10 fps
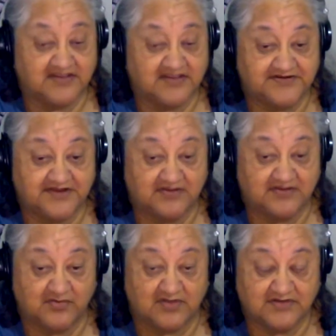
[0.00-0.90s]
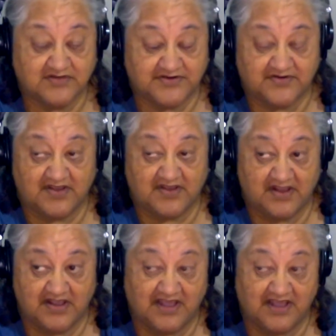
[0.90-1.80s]
ka kite anō koutou
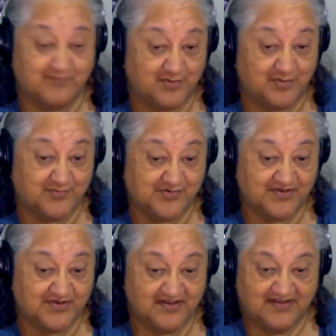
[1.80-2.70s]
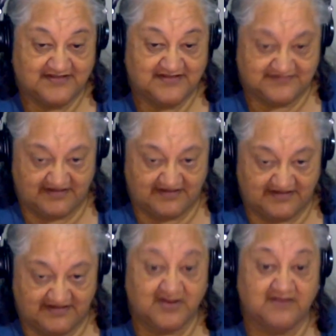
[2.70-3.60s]
āpopo,
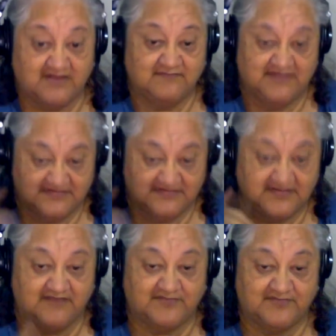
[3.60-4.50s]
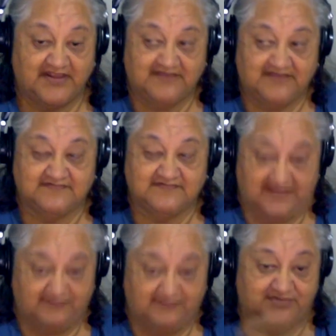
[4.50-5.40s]
same time, same place,
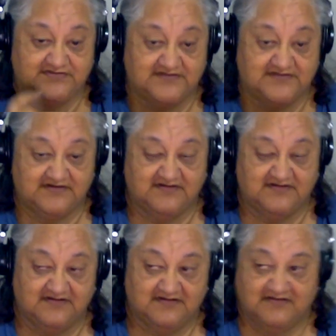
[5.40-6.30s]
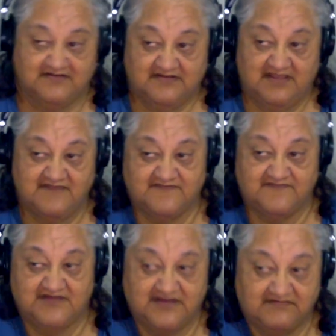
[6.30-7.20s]
same person,
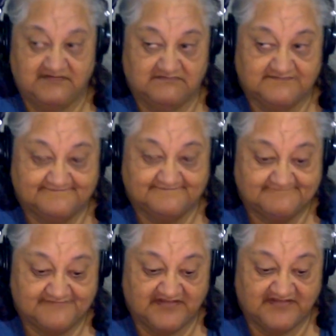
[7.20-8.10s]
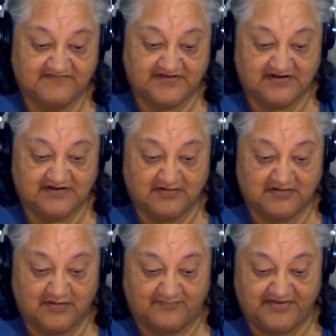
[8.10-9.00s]
hopefully feeling a
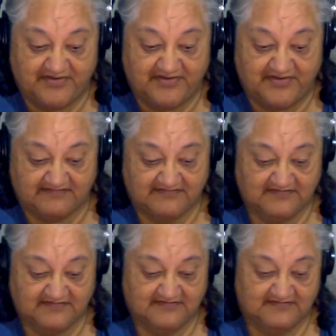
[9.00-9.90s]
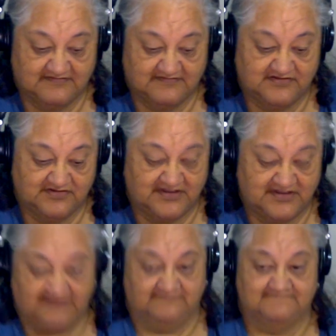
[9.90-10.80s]
lot better.
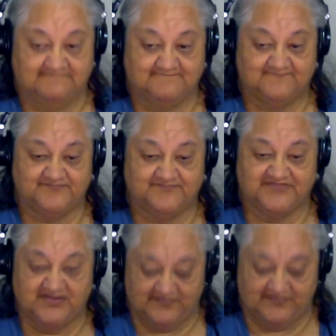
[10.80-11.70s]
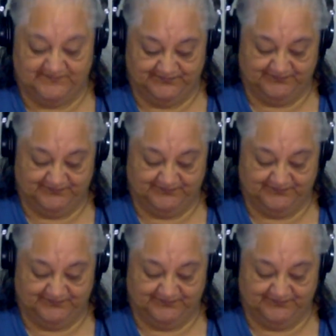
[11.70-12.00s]
Okay, so